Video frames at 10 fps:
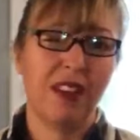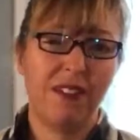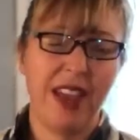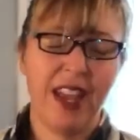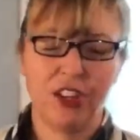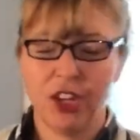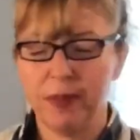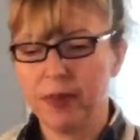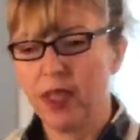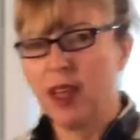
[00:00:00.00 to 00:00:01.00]

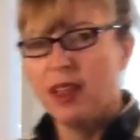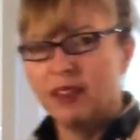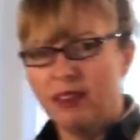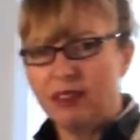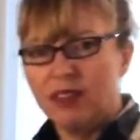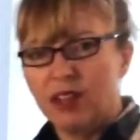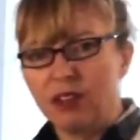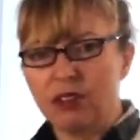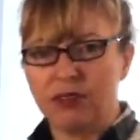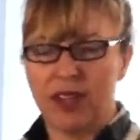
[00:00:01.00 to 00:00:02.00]
fascia. This is
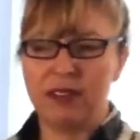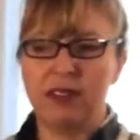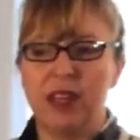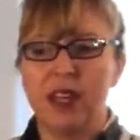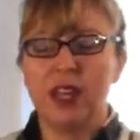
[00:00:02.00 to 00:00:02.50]
another device.